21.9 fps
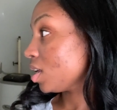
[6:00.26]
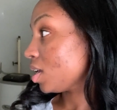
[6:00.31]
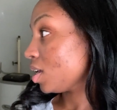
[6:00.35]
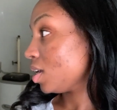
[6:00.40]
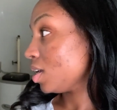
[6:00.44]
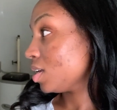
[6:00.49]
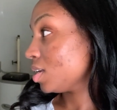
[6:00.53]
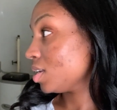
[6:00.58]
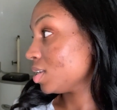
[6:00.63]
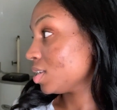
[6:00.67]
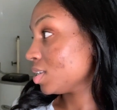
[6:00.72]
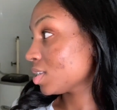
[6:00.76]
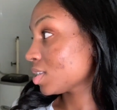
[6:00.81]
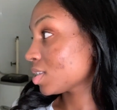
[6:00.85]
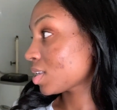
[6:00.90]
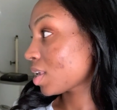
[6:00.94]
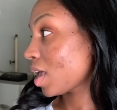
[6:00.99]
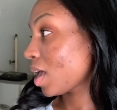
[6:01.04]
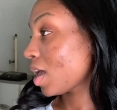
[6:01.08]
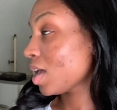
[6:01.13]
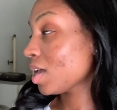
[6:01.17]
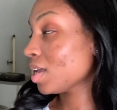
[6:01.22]
is
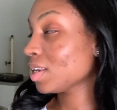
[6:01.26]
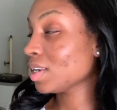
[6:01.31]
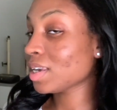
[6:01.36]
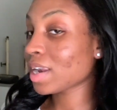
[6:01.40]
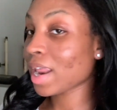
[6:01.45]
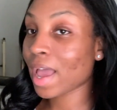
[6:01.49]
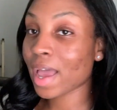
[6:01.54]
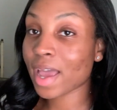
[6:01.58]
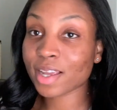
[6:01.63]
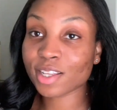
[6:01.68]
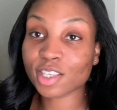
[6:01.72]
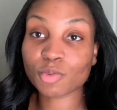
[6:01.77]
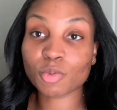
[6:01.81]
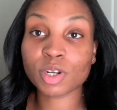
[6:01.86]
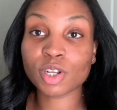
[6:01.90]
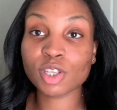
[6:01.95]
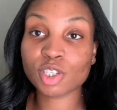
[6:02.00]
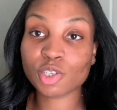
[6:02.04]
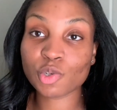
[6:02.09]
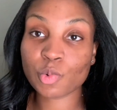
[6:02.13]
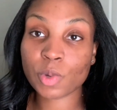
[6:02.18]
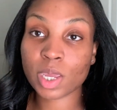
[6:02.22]

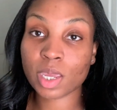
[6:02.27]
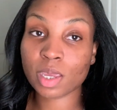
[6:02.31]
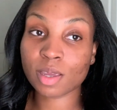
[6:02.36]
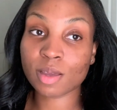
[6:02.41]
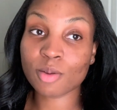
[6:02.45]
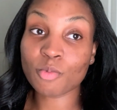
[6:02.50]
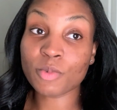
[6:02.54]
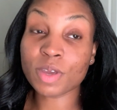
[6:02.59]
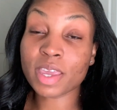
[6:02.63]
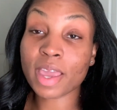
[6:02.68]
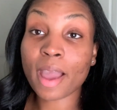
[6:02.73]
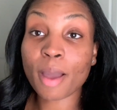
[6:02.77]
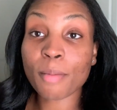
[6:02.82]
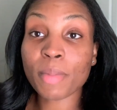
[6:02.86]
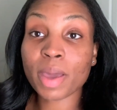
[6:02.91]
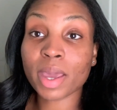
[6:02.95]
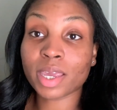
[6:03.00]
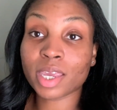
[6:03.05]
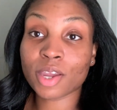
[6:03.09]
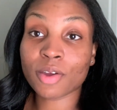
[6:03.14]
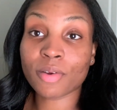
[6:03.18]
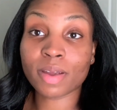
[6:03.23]
9.22 a.m. We got
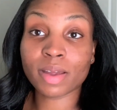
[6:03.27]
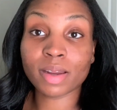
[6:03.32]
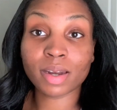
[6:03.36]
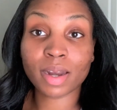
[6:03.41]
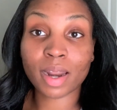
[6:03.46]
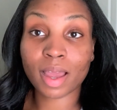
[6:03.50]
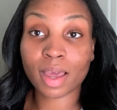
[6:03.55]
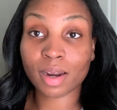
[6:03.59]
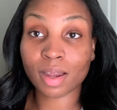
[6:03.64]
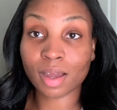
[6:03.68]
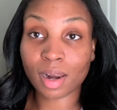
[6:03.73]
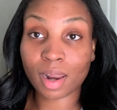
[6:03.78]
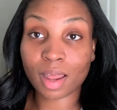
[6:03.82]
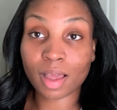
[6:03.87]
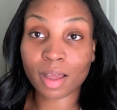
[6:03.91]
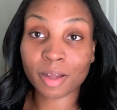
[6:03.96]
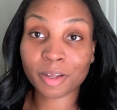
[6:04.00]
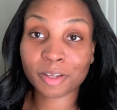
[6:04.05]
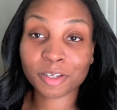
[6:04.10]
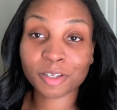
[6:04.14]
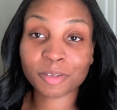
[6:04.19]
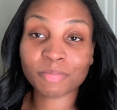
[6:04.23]
back here at 9
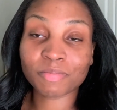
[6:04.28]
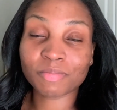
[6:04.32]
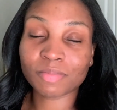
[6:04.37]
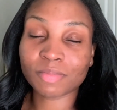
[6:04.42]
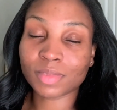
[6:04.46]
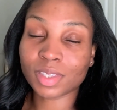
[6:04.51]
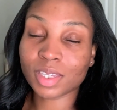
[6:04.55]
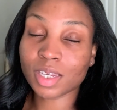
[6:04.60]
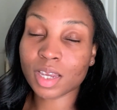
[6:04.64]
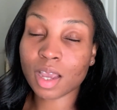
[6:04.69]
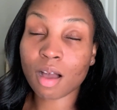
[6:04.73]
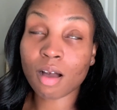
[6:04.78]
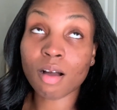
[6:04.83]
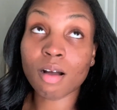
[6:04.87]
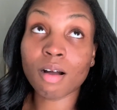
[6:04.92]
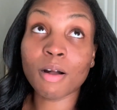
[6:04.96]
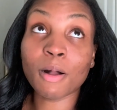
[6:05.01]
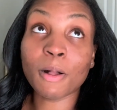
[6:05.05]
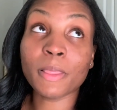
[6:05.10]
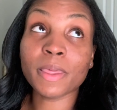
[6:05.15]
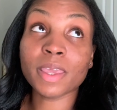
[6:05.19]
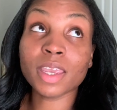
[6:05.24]
o'clock.
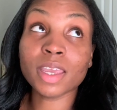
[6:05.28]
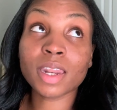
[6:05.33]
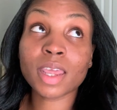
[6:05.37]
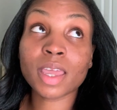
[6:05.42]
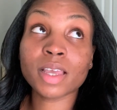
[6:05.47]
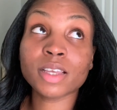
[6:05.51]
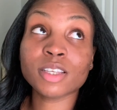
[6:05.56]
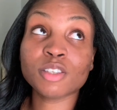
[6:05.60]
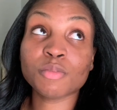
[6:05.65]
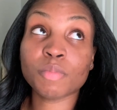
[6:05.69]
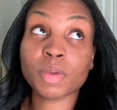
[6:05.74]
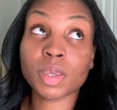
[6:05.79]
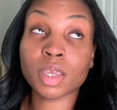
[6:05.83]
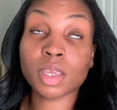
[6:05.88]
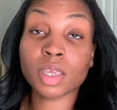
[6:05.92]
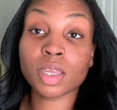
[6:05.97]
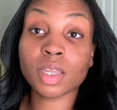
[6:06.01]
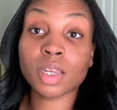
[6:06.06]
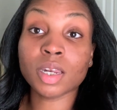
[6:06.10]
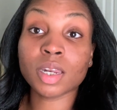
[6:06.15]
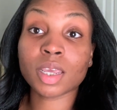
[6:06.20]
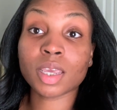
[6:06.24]
Y'all, it has
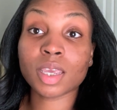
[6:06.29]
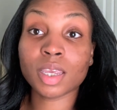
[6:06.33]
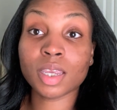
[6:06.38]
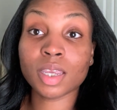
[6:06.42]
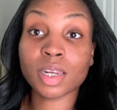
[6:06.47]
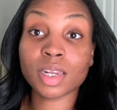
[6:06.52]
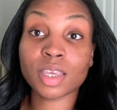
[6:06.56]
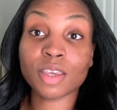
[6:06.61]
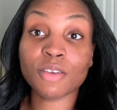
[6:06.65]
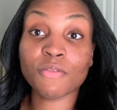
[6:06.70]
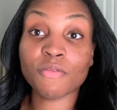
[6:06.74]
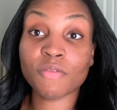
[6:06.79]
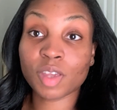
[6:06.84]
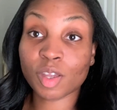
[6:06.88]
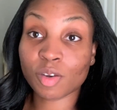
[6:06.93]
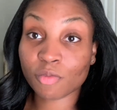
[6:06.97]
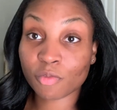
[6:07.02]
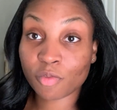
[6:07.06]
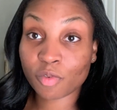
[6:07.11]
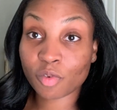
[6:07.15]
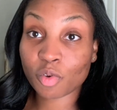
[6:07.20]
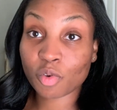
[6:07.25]
been an
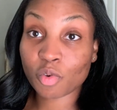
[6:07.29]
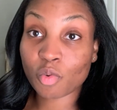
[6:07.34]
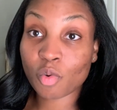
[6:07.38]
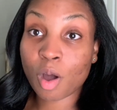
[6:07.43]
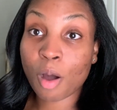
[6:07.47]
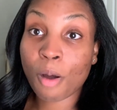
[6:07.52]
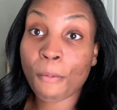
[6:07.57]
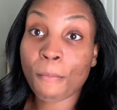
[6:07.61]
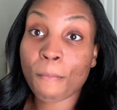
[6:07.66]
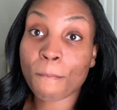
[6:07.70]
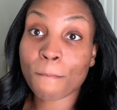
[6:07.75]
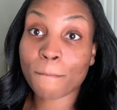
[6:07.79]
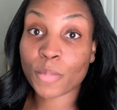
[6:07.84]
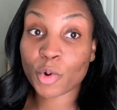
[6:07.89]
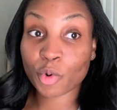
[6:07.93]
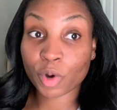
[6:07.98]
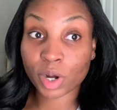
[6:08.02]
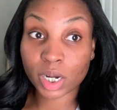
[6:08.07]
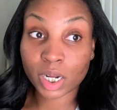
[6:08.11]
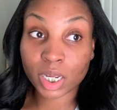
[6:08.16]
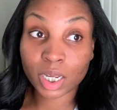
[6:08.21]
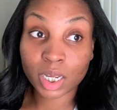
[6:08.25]
eventful
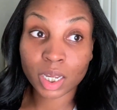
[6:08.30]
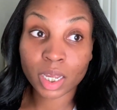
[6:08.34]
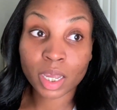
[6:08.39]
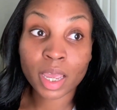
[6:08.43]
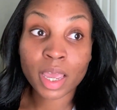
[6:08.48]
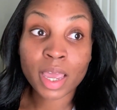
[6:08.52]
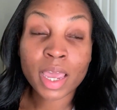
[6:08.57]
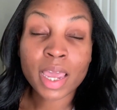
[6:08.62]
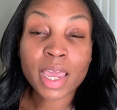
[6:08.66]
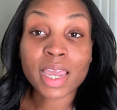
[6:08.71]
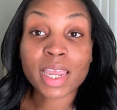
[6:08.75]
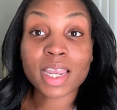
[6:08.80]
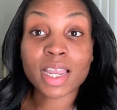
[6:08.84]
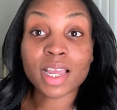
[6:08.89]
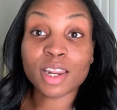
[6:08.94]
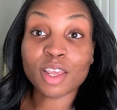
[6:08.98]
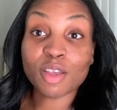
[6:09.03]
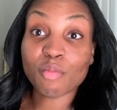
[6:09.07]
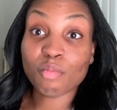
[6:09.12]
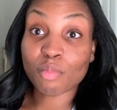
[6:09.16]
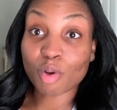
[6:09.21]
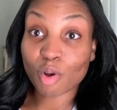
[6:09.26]
morning, an
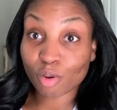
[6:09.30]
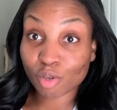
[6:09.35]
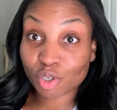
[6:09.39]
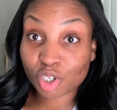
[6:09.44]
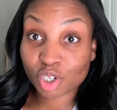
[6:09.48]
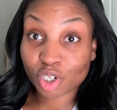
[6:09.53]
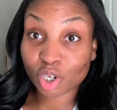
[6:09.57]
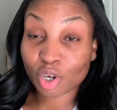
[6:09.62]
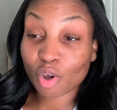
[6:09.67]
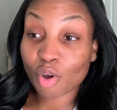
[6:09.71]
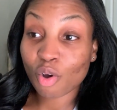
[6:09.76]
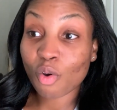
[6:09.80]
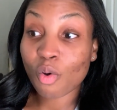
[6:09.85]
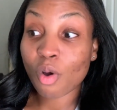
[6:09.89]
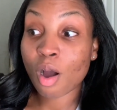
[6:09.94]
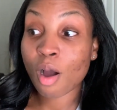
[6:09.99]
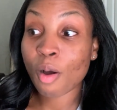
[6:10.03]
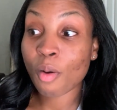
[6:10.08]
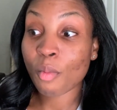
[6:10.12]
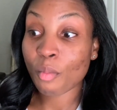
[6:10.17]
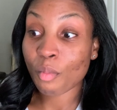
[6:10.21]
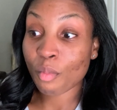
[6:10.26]

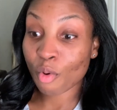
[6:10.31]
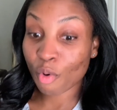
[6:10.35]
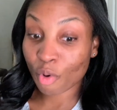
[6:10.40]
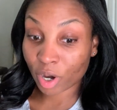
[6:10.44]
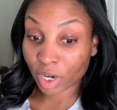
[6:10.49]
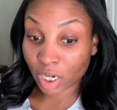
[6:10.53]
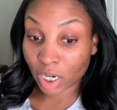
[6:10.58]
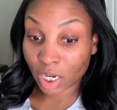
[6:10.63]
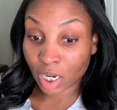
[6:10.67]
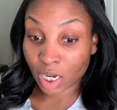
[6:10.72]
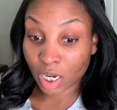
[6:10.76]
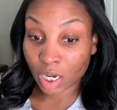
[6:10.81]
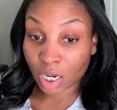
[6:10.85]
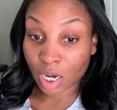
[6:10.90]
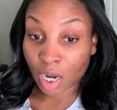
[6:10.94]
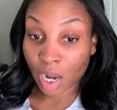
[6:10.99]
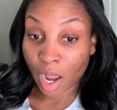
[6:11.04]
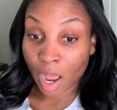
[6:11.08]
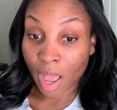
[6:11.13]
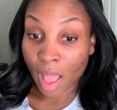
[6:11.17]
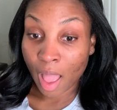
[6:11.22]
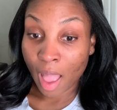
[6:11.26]
emotional morning.
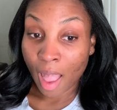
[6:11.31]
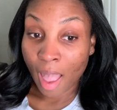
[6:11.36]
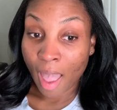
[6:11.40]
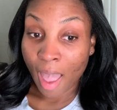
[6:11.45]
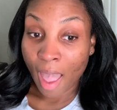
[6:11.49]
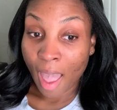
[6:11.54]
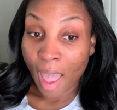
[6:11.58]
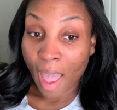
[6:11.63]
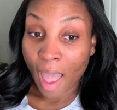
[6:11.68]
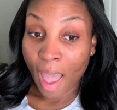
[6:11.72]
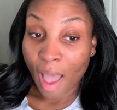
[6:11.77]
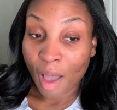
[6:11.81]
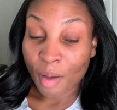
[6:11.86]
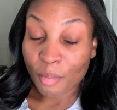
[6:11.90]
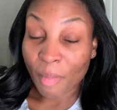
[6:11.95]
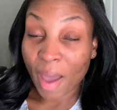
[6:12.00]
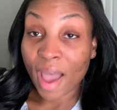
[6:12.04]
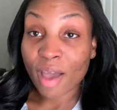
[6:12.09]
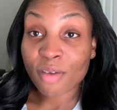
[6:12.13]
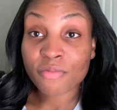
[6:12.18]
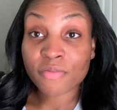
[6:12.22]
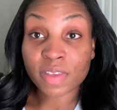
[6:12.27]

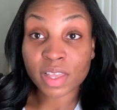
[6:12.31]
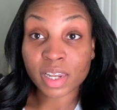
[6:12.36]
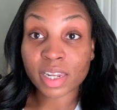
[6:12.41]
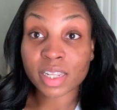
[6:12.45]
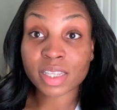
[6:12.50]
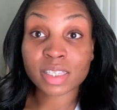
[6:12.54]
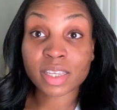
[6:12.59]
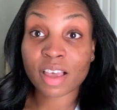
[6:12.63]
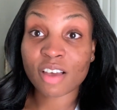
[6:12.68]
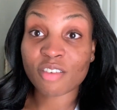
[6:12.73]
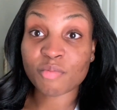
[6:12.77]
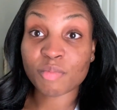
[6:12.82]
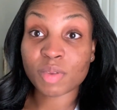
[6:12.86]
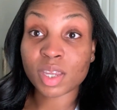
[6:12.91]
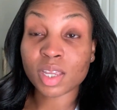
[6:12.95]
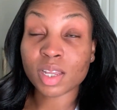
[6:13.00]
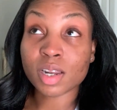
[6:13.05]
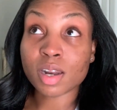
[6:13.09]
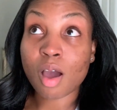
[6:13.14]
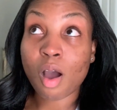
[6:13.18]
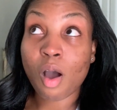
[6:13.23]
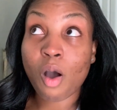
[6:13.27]
My feelings have
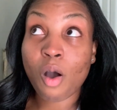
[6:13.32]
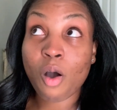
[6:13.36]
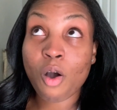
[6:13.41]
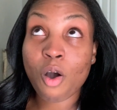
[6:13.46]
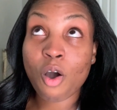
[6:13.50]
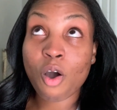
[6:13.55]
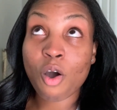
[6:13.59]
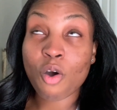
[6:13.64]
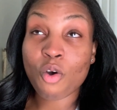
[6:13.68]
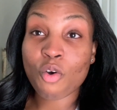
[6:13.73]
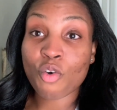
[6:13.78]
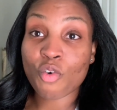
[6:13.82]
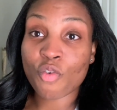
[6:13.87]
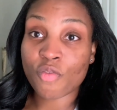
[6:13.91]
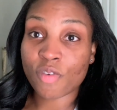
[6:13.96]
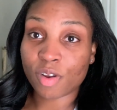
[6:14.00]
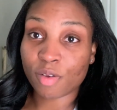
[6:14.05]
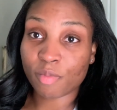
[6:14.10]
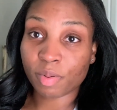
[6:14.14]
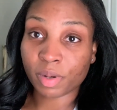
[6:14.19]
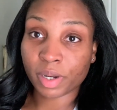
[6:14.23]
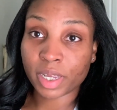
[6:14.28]
been all over
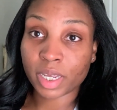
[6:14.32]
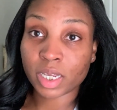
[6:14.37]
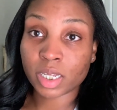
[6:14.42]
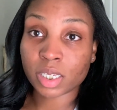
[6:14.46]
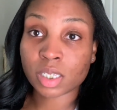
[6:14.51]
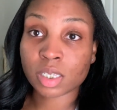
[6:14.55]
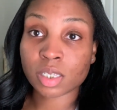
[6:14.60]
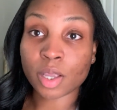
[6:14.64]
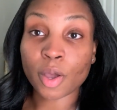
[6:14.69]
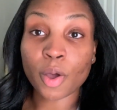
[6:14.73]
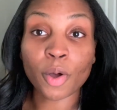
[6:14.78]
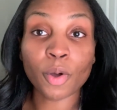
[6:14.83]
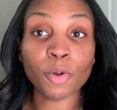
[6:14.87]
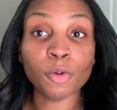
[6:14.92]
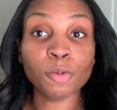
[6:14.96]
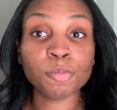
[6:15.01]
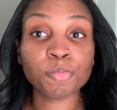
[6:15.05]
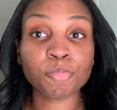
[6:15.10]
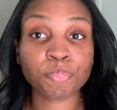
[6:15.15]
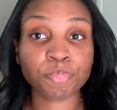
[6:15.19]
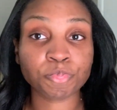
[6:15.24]
the place. So